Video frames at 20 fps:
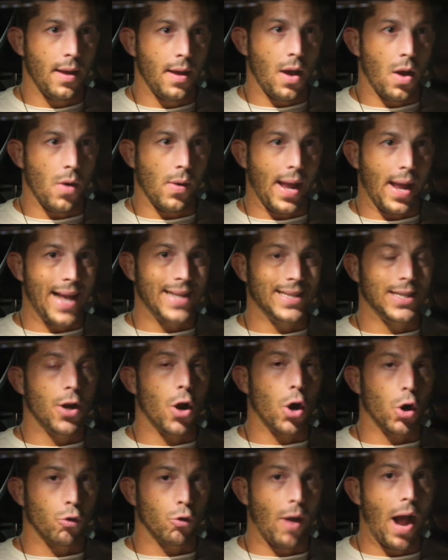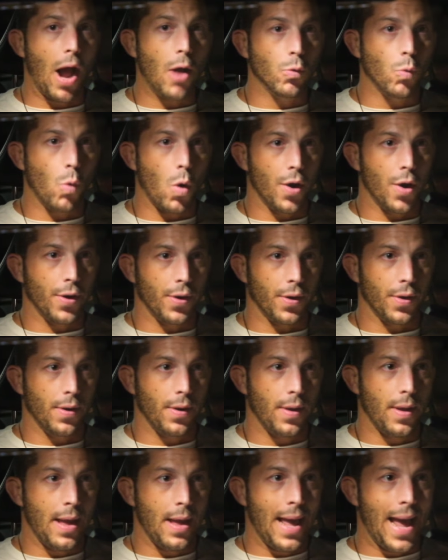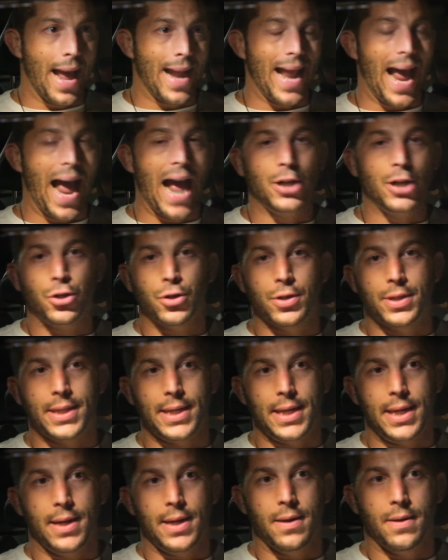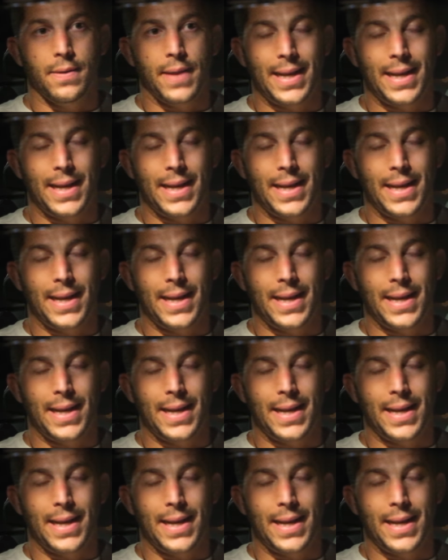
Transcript: Okay. It's in our groundwater. And atrazine,